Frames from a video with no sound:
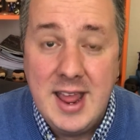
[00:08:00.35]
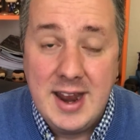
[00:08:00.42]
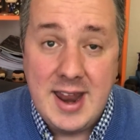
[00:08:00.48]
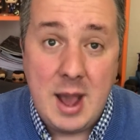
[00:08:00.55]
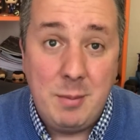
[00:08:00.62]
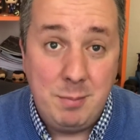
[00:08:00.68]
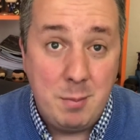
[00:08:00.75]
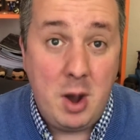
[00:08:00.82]

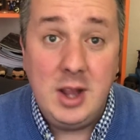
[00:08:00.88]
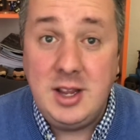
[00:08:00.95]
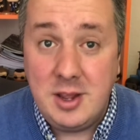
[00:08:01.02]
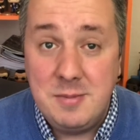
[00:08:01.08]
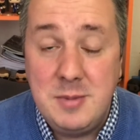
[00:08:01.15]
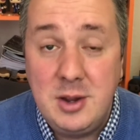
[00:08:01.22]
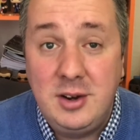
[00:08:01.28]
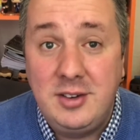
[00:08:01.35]
Now, my
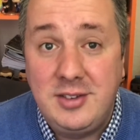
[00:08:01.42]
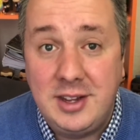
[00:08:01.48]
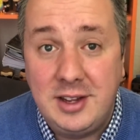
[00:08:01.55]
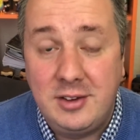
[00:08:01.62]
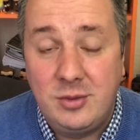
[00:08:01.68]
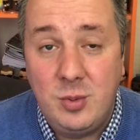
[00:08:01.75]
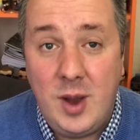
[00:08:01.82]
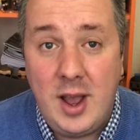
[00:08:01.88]
community
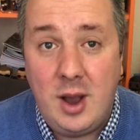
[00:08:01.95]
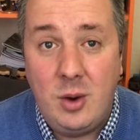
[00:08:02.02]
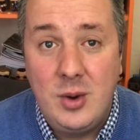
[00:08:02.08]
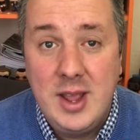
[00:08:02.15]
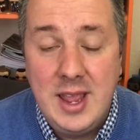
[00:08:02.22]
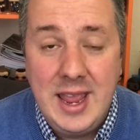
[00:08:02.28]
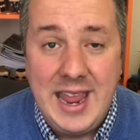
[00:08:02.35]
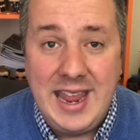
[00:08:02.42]
as well
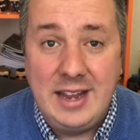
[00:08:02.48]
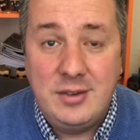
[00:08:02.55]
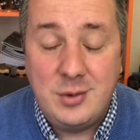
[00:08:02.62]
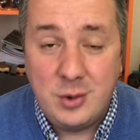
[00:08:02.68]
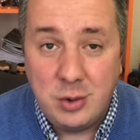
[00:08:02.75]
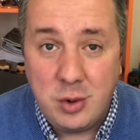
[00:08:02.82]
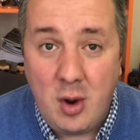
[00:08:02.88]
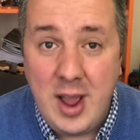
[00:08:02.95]
is
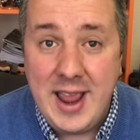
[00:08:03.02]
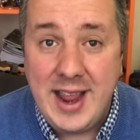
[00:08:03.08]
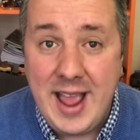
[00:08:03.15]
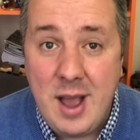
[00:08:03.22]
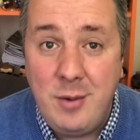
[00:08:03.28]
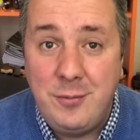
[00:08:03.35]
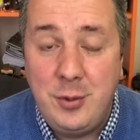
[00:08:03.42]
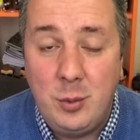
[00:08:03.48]
crying
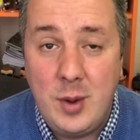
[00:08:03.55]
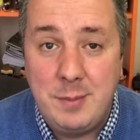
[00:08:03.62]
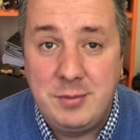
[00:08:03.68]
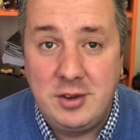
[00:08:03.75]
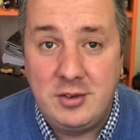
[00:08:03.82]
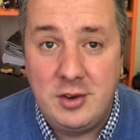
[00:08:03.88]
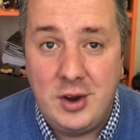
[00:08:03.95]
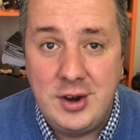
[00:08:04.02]
out for web
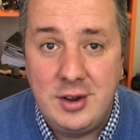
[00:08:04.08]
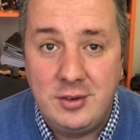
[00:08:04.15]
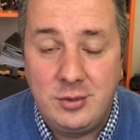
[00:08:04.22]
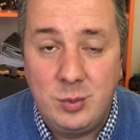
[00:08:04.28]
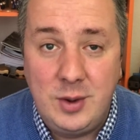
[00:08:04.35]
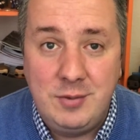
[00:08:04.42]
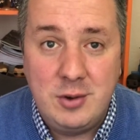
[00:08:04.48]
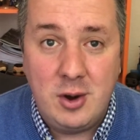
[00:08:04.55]
designers.
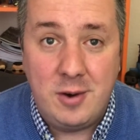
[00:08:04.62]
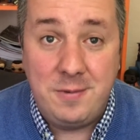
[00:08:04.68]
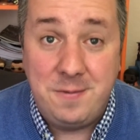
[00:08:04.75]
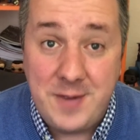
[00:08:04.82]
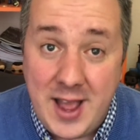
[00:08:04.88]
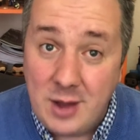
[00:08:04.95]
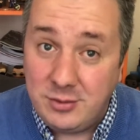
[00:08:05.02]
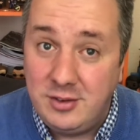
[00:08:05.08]
We've got
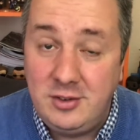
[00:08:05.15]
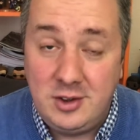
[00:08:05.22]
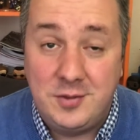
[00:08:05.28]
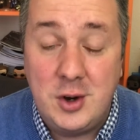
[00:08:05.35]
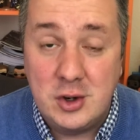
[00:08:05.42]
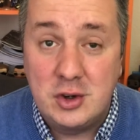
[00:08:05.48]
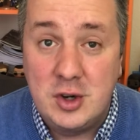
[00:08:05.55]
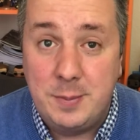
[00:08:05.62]
thousands of
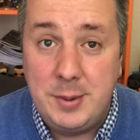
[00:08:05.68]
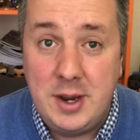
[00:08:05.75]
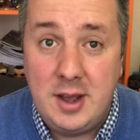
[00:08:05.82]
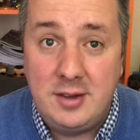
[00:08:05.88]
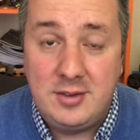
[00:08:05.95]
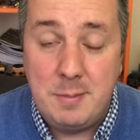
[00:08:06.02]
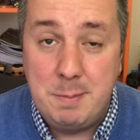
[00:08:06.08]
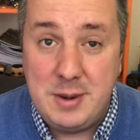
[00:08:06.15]

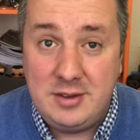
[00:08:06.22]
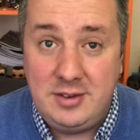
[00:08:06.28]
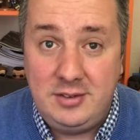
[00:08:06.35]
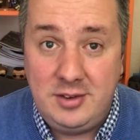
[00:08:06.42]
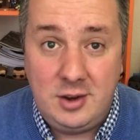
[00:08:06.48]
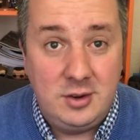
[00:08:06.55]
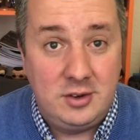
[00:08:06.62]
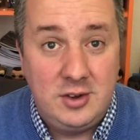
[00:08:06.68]
entrepreneurs and
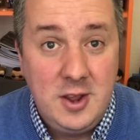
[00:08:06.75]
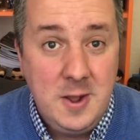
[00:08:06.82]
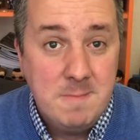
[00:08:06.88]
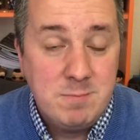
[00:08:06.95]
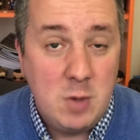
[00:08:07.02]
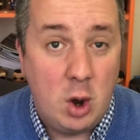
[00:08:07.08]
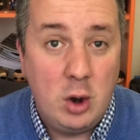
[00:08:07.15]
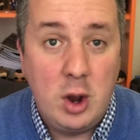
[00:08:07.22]
business owners
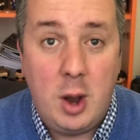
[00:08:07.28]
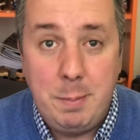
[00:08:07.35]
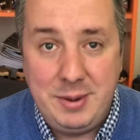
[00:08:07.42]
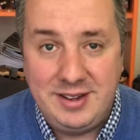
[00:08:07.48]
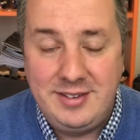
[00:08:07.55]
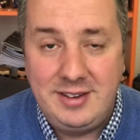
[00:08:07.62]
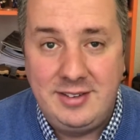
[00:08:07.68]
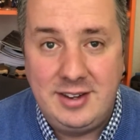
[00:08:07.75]
on our
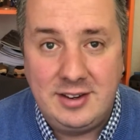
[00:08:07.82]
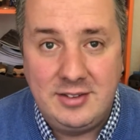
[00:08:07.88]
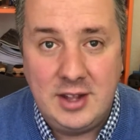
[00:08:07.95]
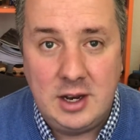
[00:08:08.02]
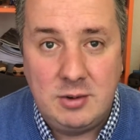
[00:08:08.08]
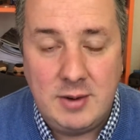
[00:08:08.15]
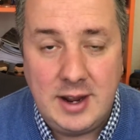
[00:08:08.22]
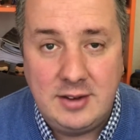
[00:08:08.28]
business
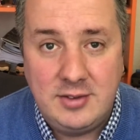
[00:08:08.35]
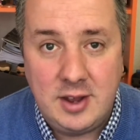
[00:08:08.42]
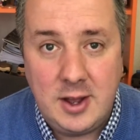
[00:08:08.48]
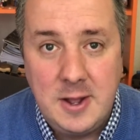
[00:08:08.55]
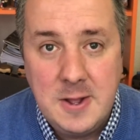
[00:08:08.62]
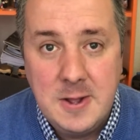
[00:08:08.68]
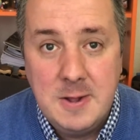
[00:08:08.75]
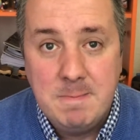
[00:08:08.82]

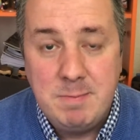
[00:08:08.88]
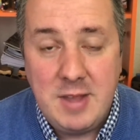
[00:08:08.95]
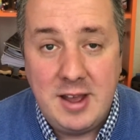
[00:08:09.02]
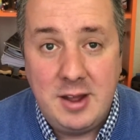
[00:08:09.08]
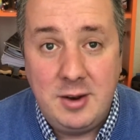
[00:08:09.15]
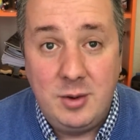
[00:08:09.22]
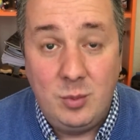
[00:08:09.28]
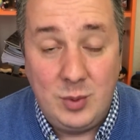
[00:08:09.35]
accelerator,
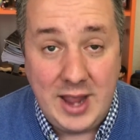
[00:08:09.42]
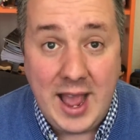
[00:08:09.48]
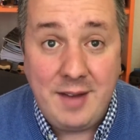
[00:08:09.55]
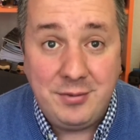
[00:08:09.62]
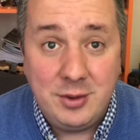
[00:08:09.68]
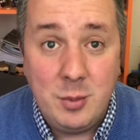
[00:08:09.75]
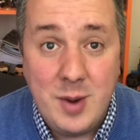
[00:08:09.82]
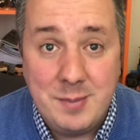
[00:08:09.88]
and we
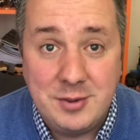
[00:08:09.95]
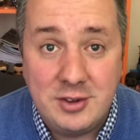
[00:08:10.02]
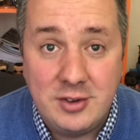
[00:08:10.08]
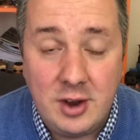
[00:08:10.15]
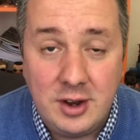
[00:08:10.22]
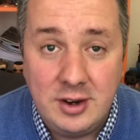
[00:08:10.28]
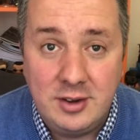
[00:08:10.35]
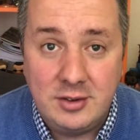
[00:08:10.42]
have some web
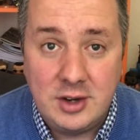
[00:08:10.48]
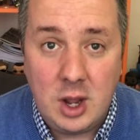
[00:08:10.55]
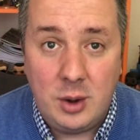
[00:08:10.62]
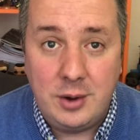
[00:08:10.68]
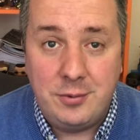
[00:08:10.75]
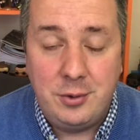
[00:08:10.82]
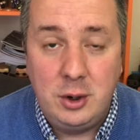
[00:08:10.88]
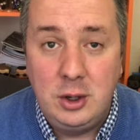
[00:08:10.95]
designers
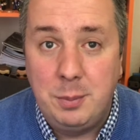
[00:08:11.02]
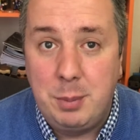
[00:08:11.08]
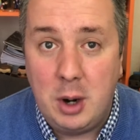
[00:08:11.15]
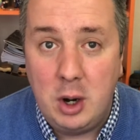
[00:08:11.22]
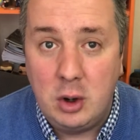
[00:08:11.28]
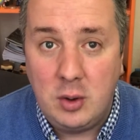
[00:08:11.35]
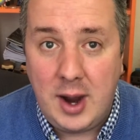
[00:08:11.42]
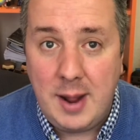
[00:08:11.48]
going through the
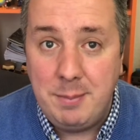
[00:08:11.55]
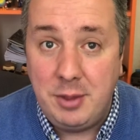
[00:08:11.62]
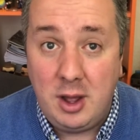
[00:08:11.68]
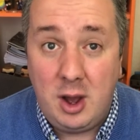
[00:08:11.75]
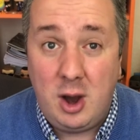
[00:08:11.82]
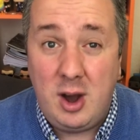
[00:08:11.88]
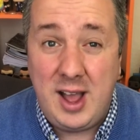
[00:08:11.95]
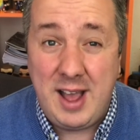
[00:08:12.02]
program that
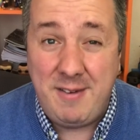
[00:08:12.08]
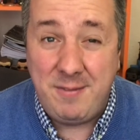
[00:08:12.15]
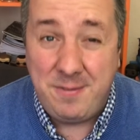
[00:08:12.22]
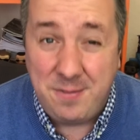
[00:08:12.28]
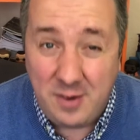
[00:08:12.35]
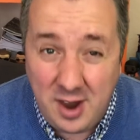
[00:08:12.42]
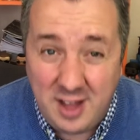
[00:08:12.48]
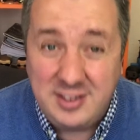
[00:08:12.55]
are
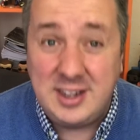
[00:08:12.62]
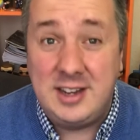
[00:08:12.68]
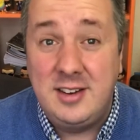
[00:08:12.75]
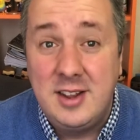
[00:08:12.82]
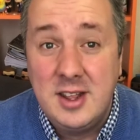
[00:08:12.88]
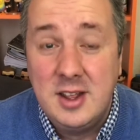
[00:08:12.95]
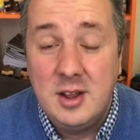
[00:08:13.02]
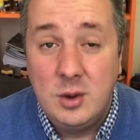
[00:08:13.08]
flooded
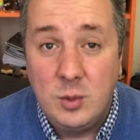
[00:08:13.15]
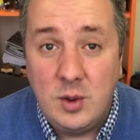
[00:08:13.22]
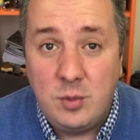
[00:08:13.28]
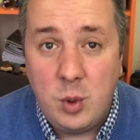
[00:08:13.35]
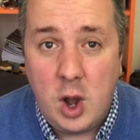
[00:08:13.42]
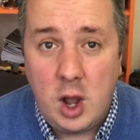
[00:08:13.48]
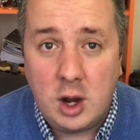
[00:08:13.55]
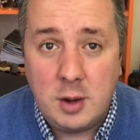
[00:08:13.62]
with
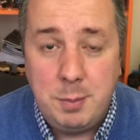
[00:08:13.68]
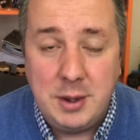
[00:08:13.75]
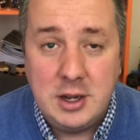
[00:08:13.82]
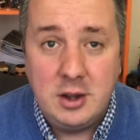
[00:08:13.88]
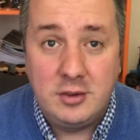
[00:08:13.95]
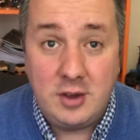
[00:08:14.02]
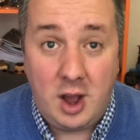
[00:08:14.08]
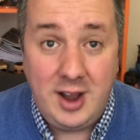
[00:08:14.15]
work
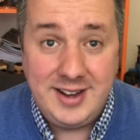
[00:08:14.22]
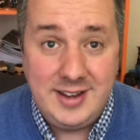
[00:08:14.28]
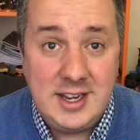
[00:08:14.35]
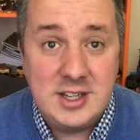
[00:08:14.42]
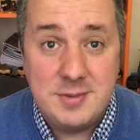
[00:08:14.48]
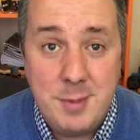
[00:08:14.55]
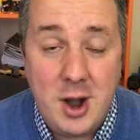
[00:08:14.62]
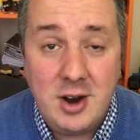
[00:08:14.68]
because I
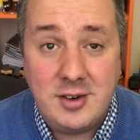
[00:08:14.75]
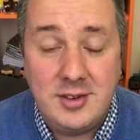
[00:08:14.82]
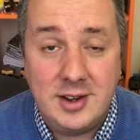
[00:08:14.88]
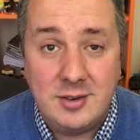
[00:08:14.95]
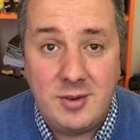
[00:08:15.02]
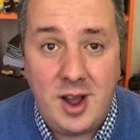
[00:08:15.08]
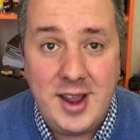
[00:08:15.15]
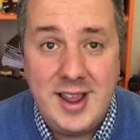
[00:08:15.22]
teach
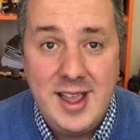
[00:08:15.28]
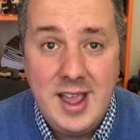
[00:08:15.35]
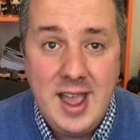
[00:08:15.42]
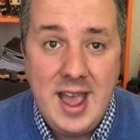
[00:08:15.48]
marketing, right?